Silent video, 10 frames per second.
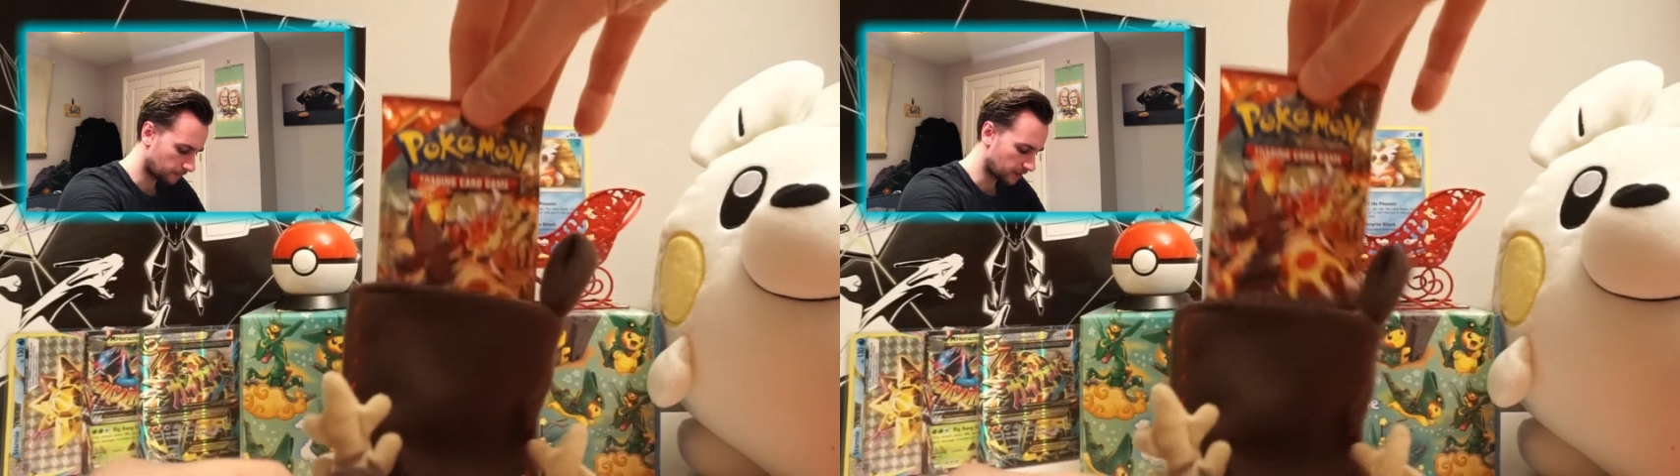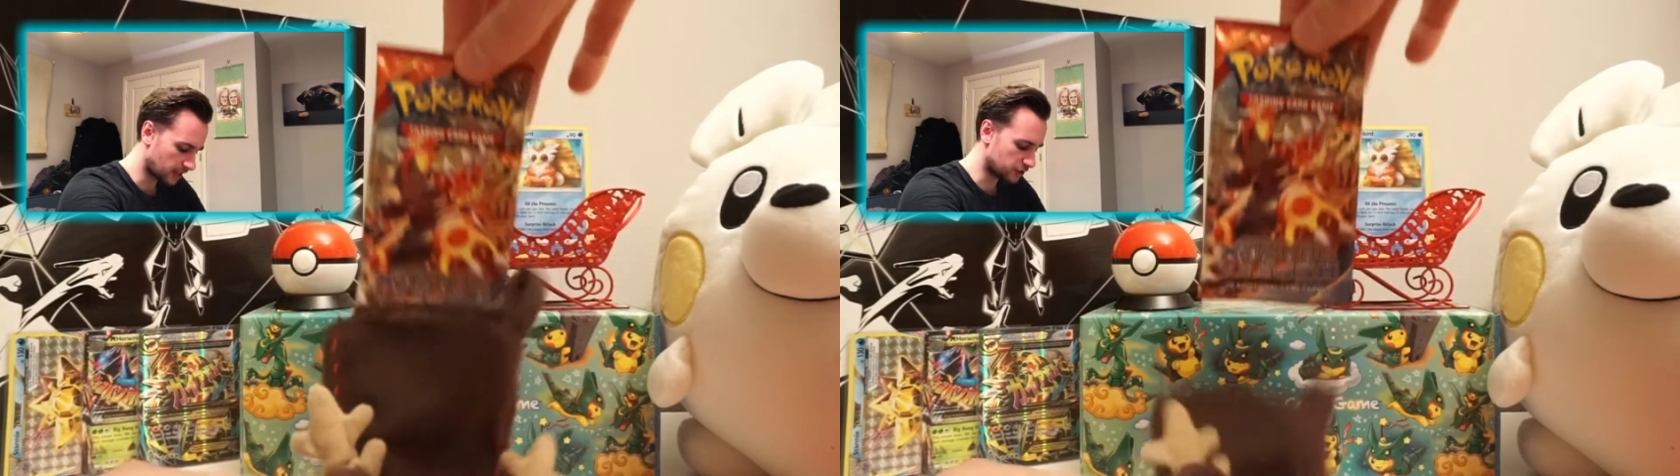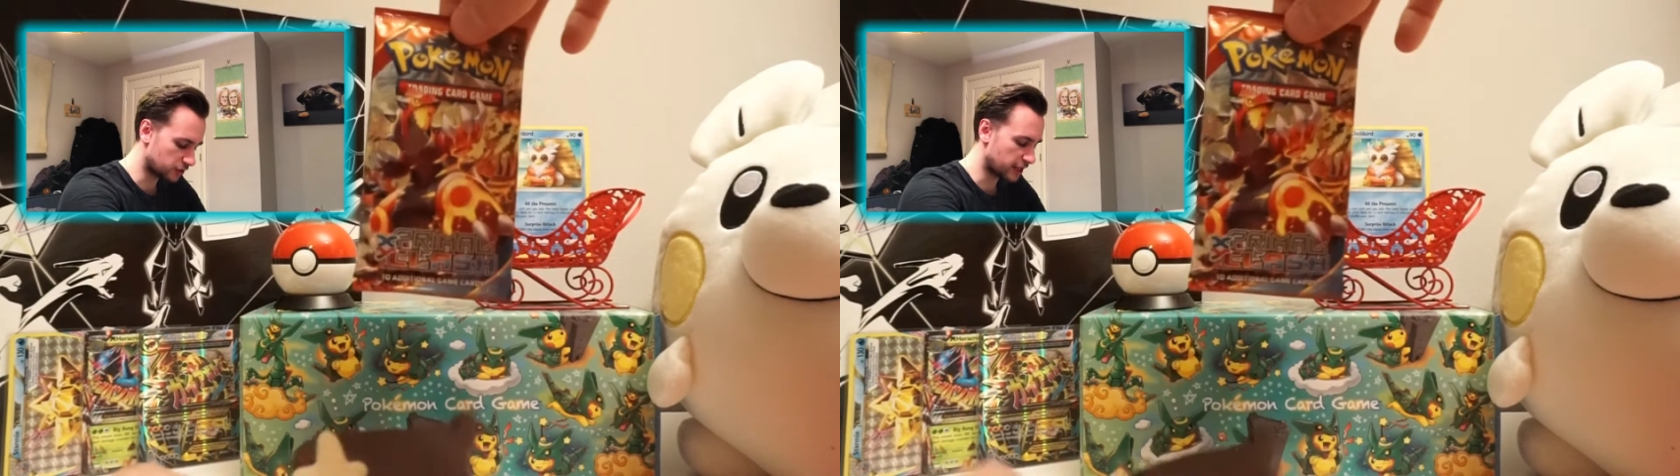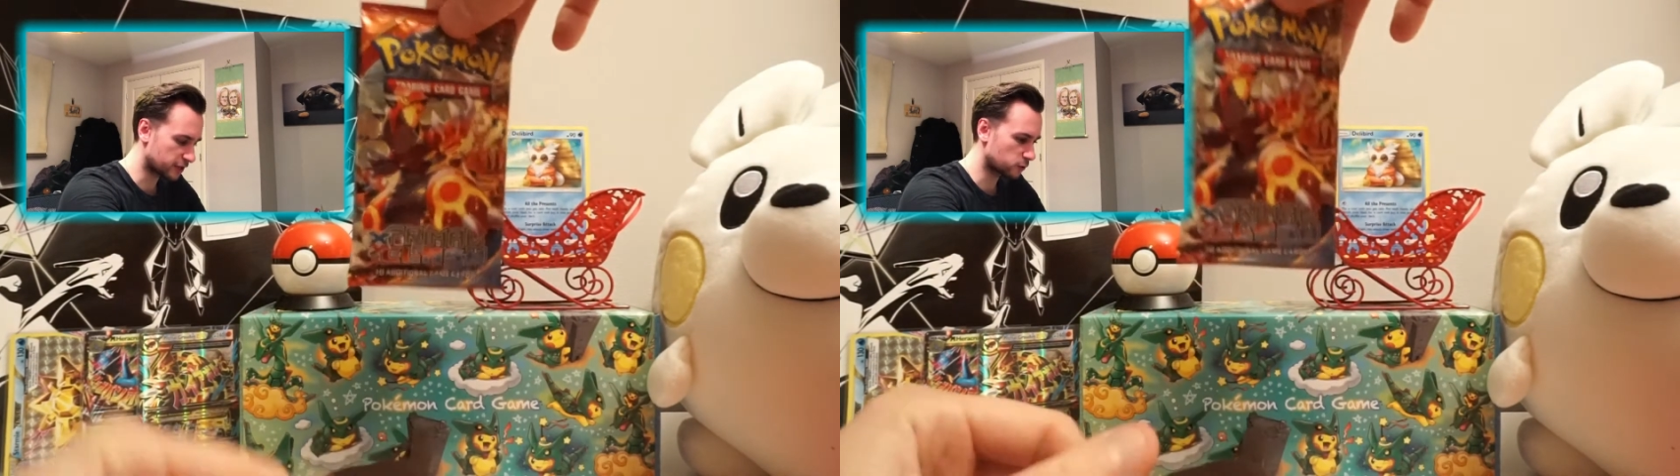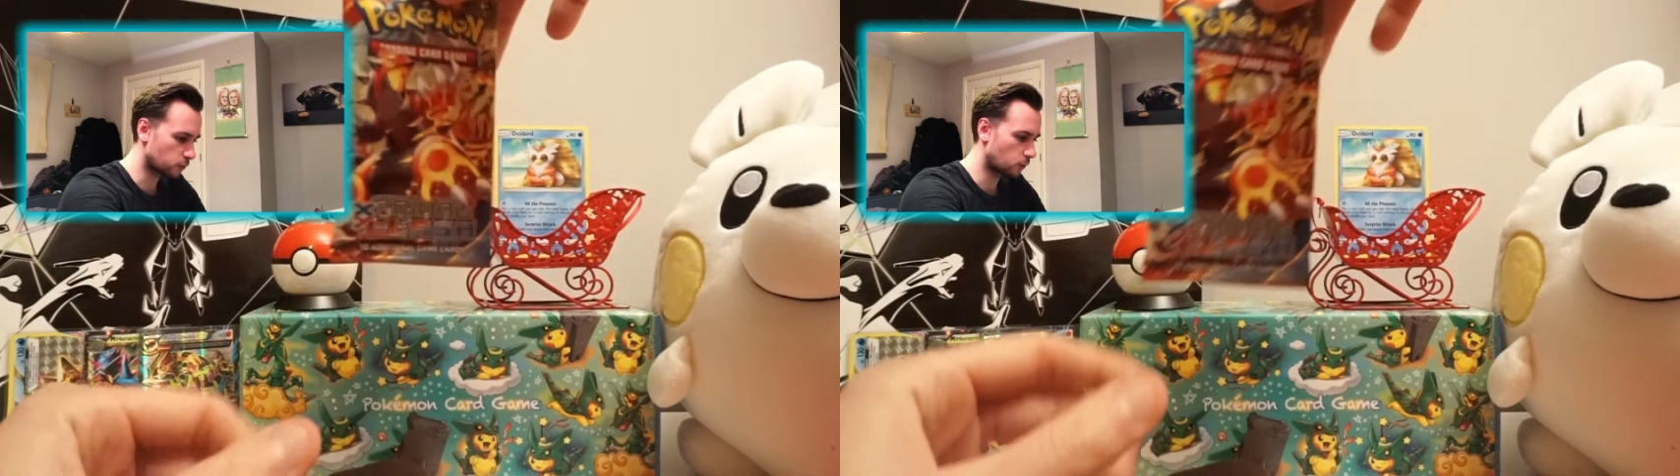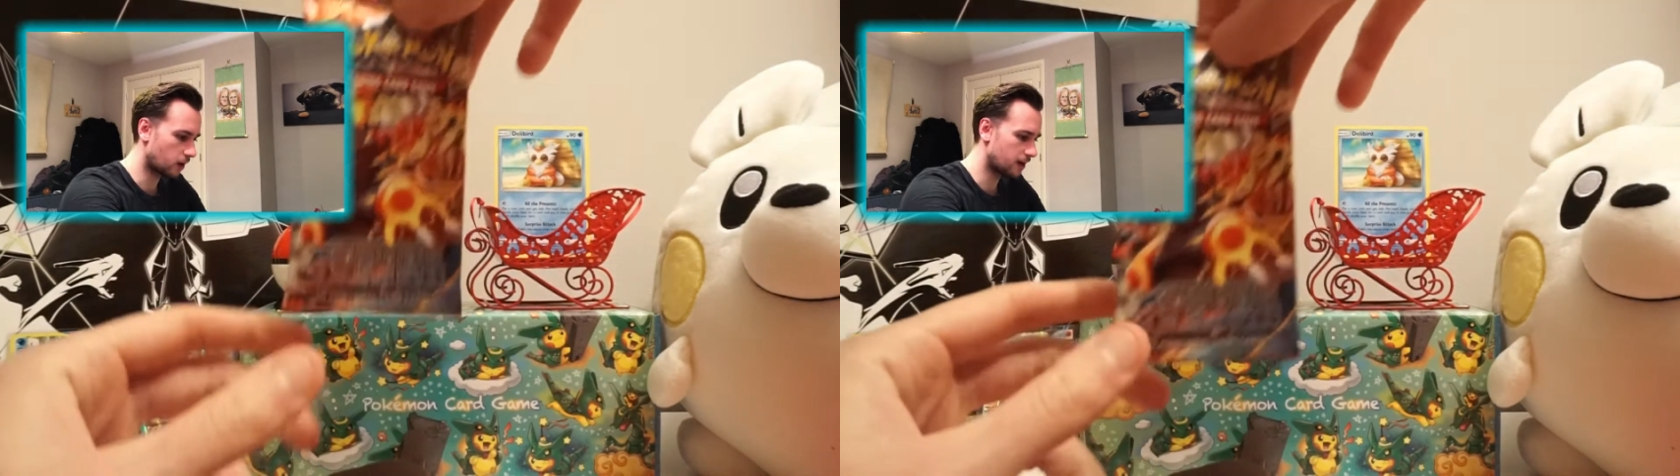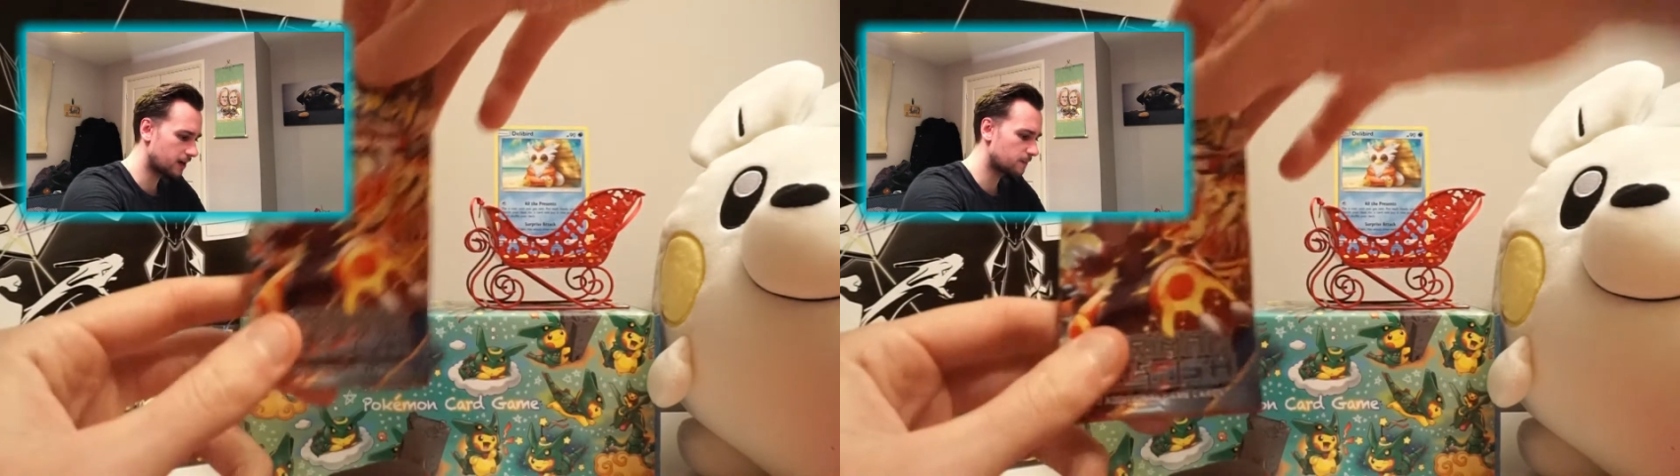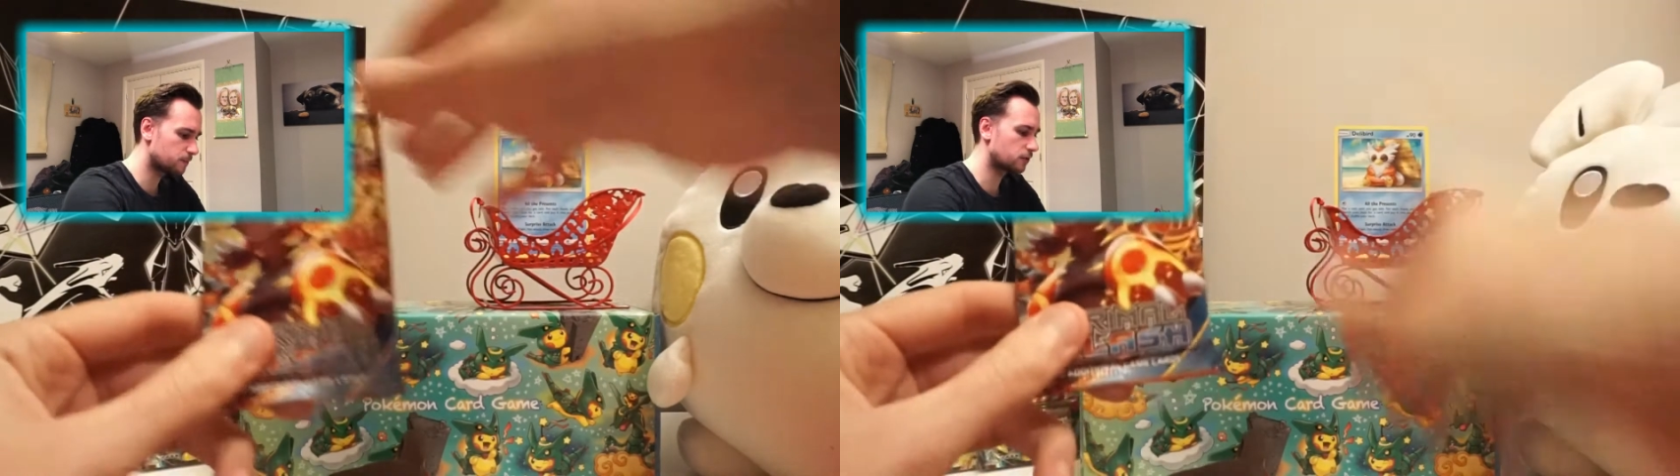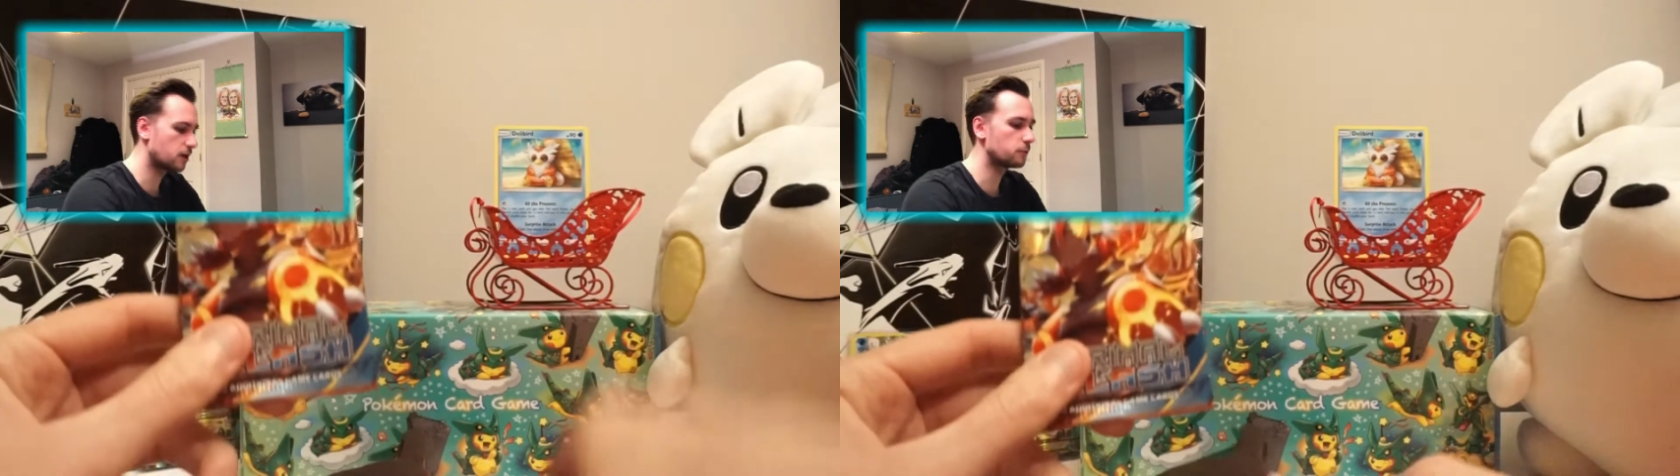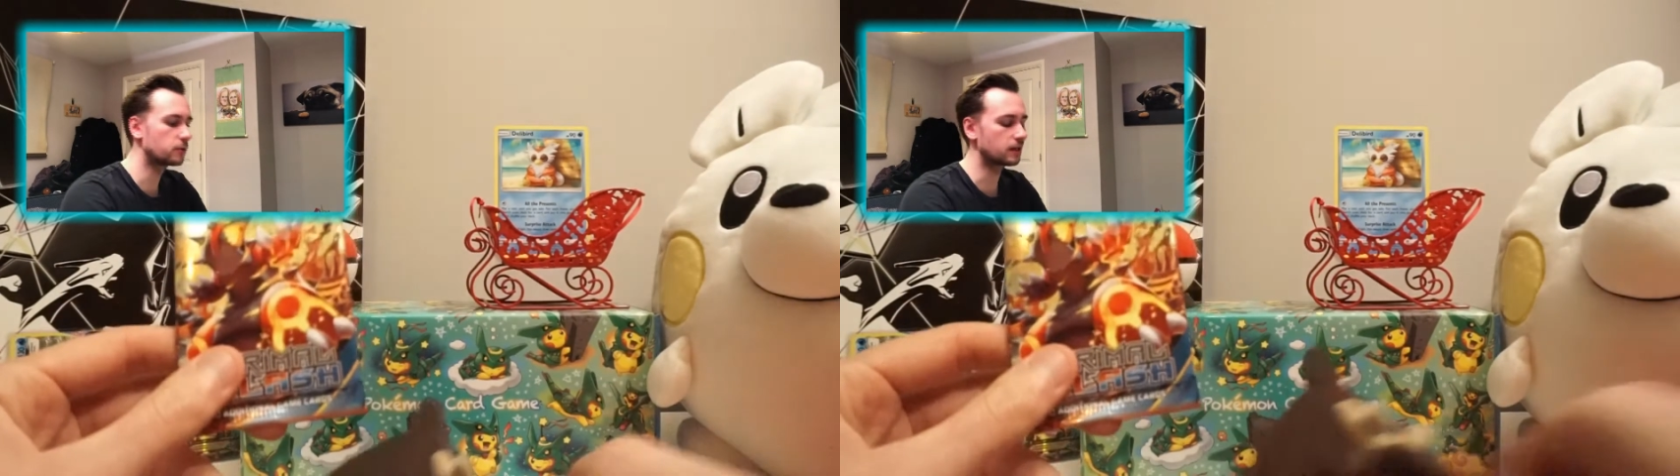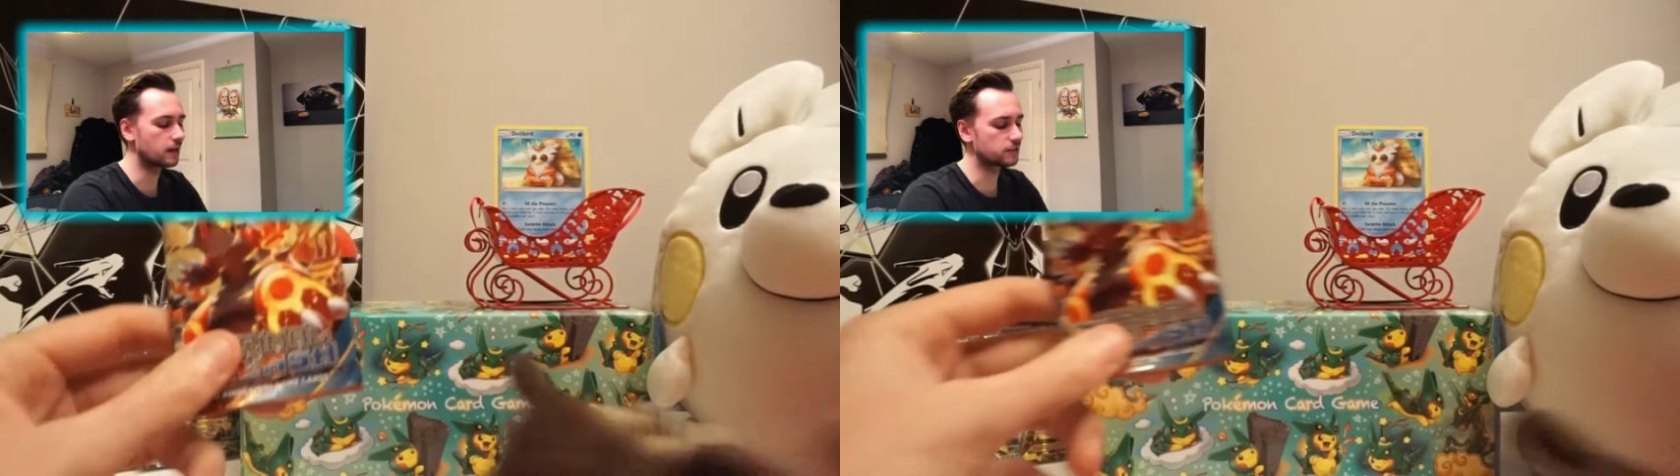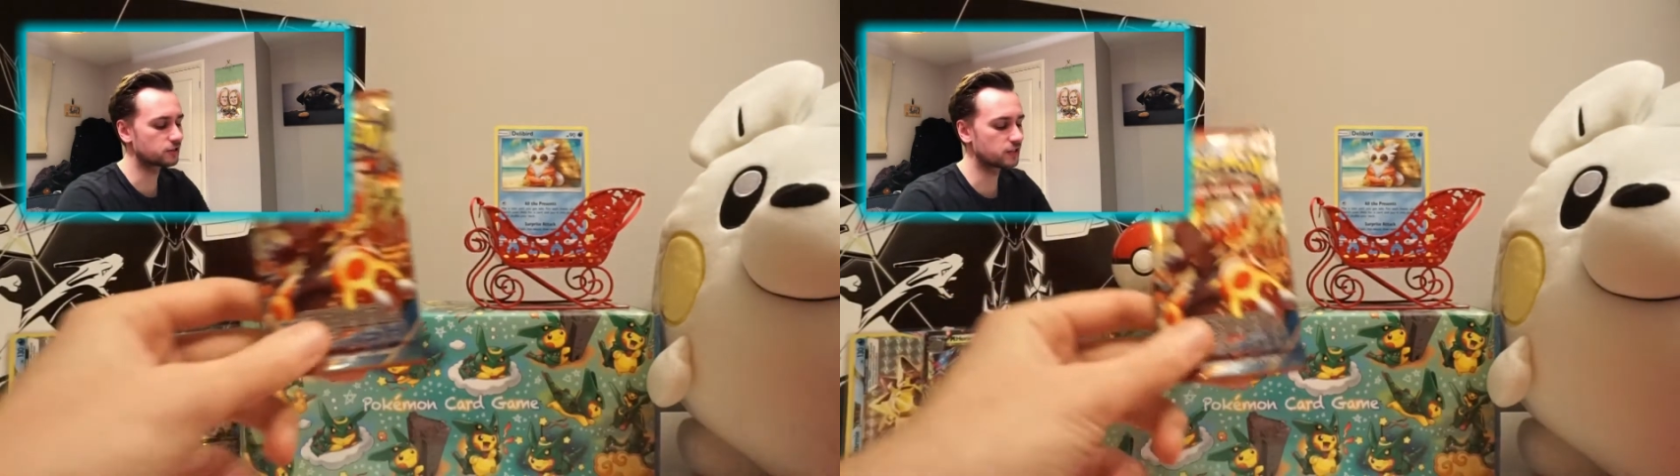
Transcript: It's an X and Y Primal Clash.